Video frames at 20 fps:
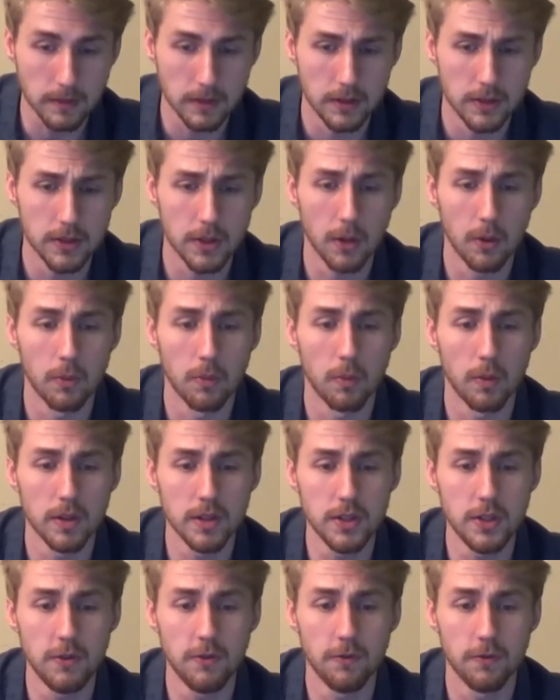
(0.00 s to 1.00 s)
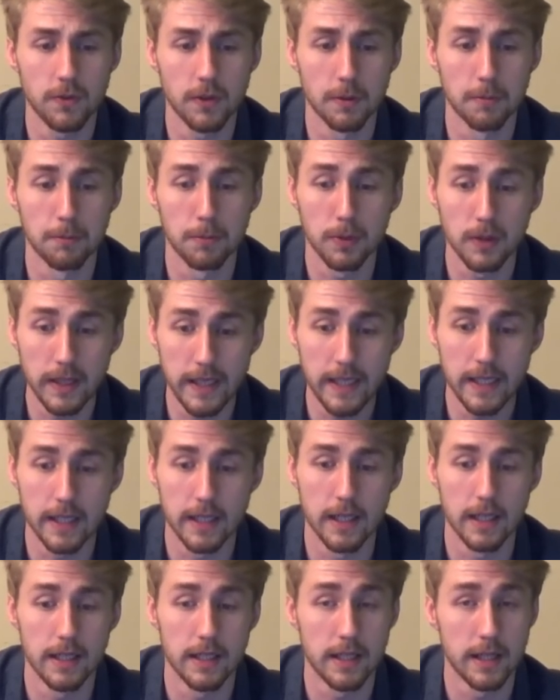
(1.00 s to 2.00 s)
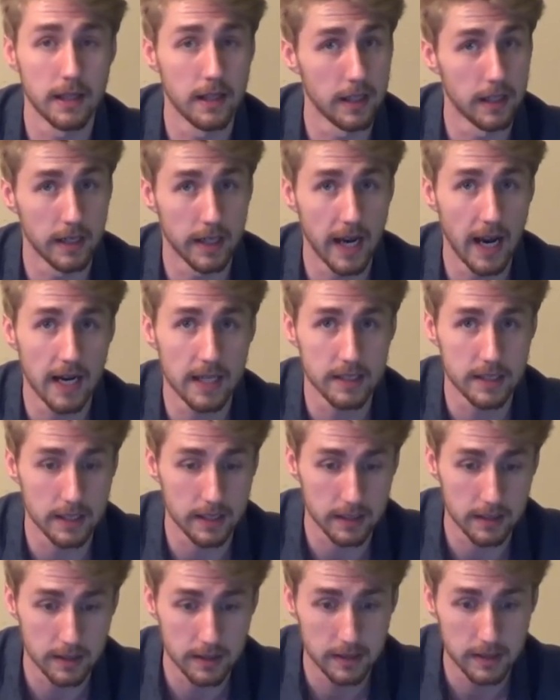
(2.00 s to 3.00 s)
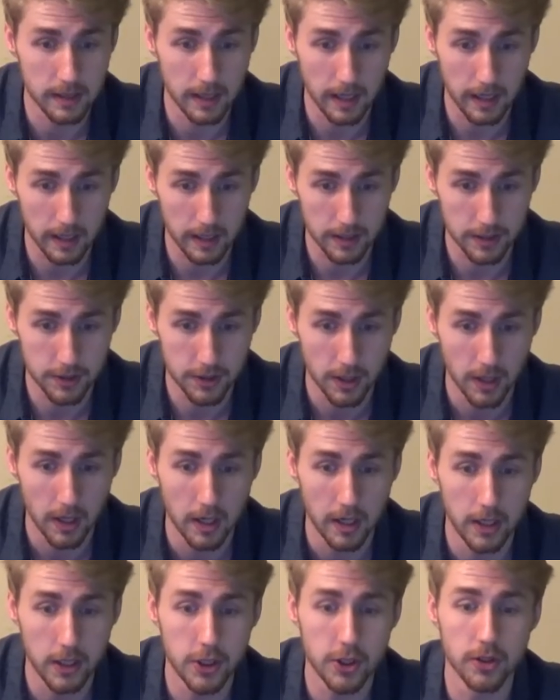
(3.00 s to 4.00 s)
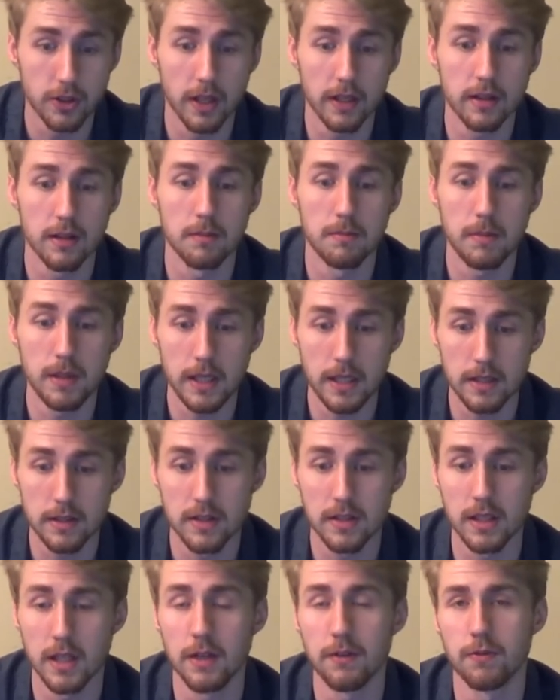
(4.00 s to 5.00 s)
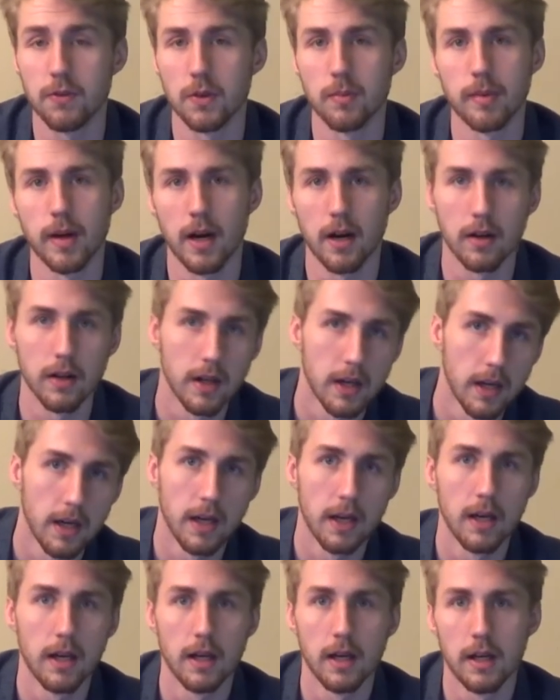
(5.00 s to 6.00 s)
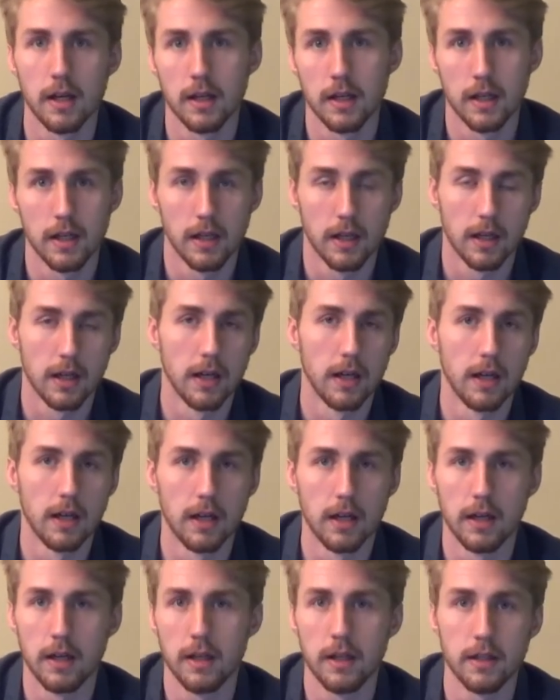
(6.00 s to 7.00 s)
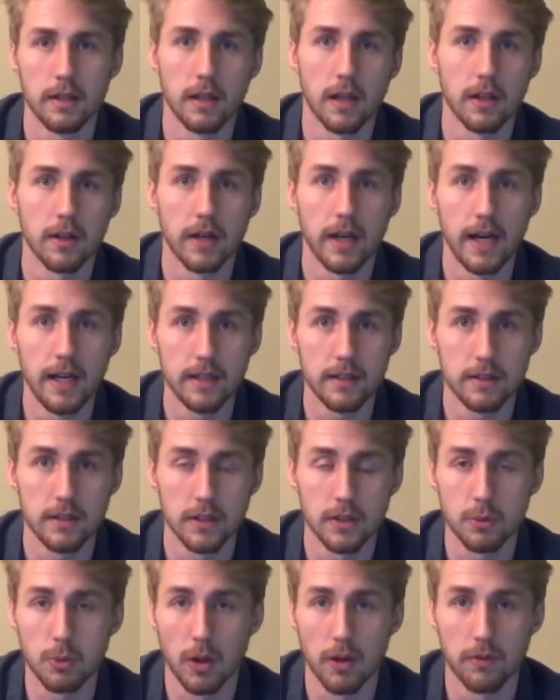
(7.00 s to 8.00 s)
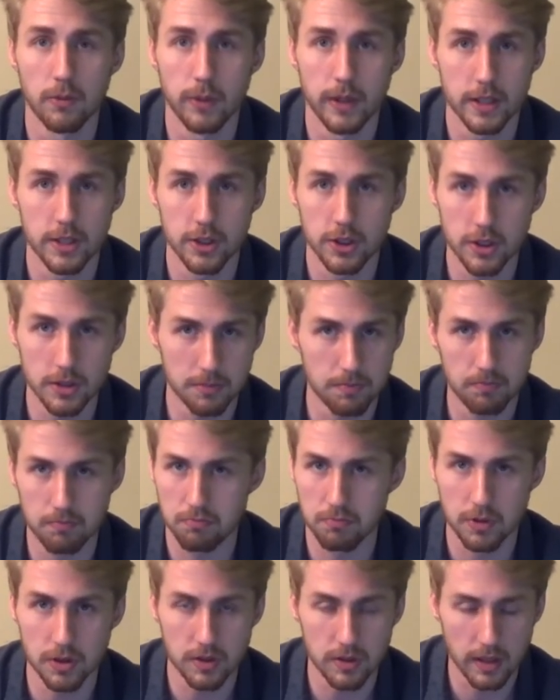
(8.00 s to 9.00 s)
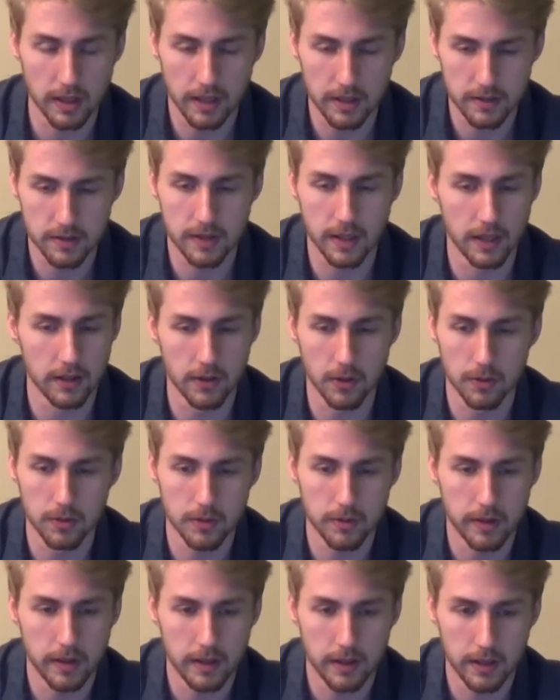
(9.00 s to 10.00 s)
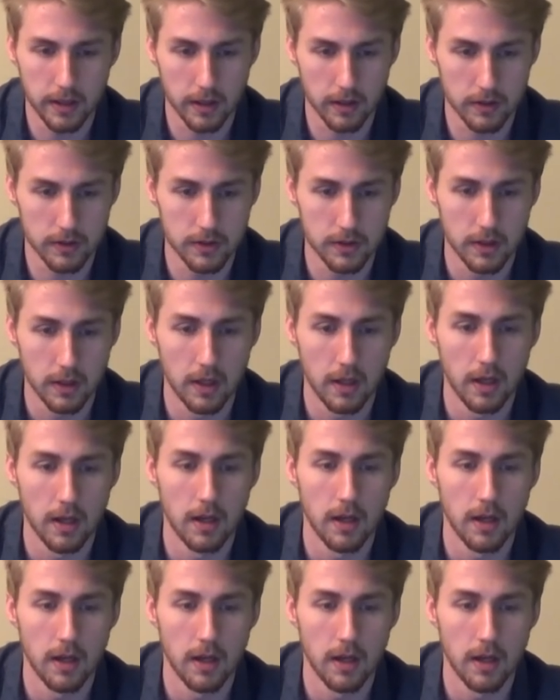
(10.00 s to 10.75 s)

so once you've completed the degassing stage, you should let the mead sit for about uh, another 8 to 12 weeks and just, just let it sit. Don't do anything else